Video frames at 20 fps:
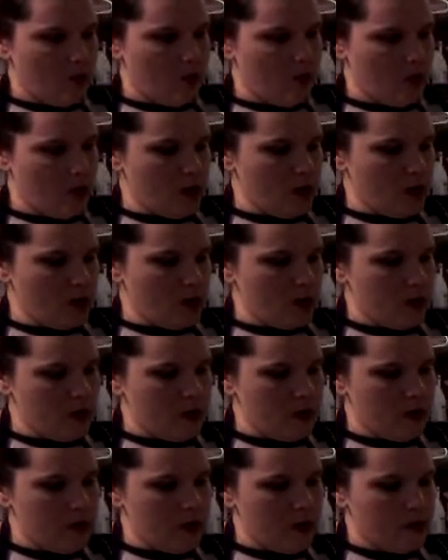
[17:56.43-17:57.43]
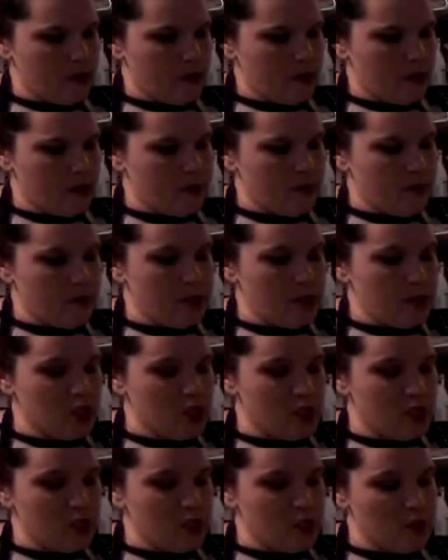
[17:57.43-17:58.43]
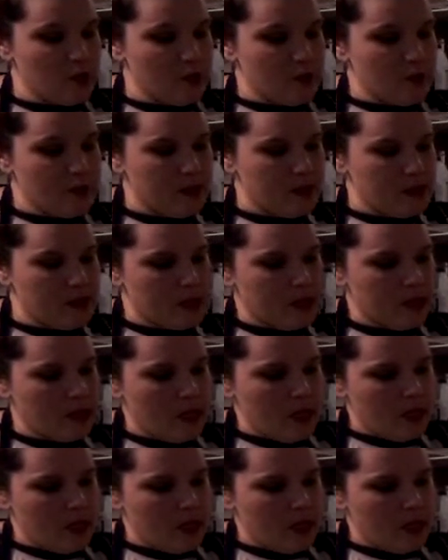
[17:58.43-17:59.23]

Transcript: work on our crispy chicken strips,